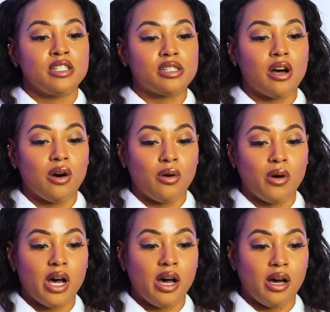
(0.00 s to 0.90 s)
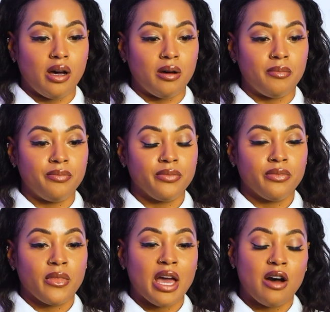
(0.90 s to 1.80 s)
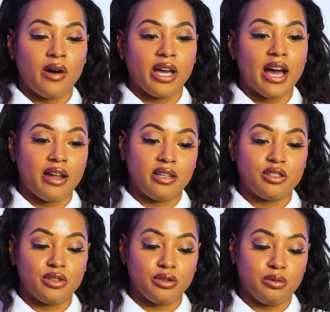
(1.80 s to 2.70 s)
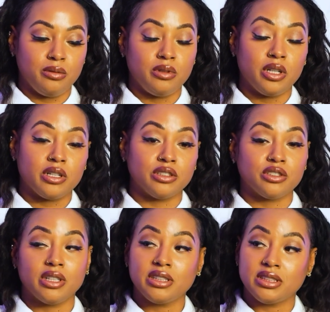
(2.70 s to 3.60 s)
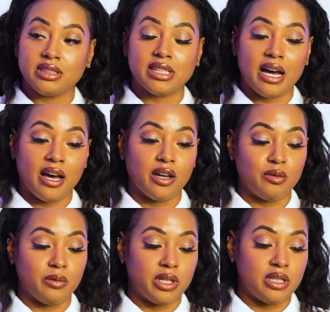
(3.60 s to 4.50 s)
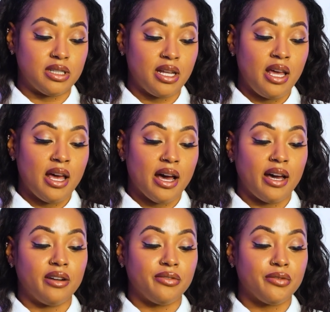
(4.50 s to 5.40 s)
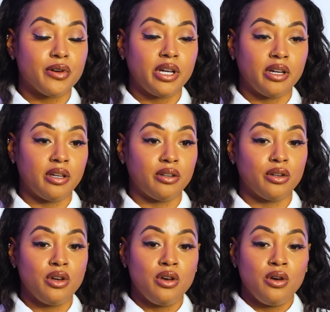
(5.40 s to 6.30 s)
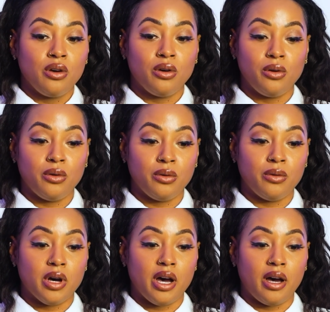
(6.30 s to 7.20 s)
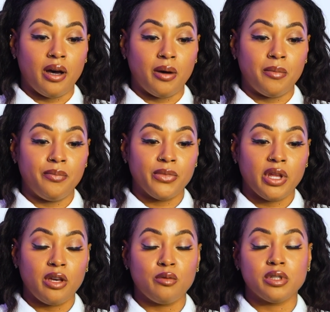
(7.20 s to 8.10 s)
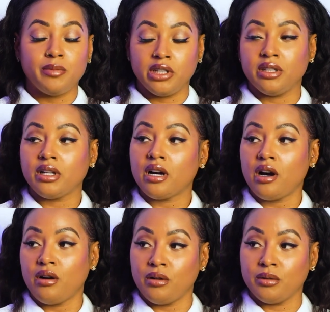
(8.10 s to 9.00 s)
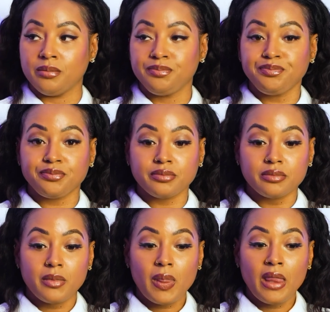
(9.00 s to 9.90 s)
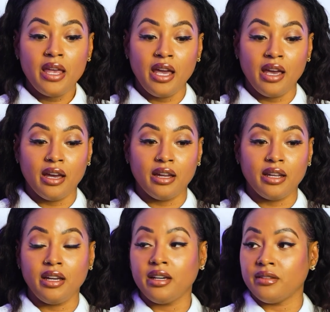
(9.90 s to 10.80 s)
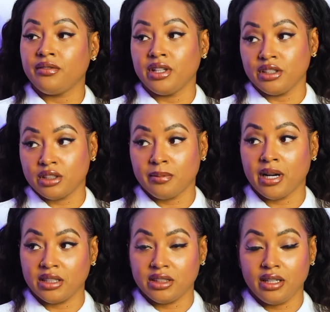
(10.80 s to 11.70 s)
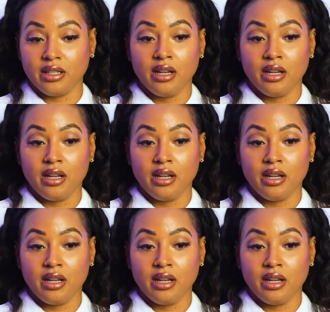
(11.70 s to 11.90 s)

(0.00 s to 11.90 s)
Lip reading: So, how I got into the construction side was I had a friend who he was building a home and he couldn't finish the project.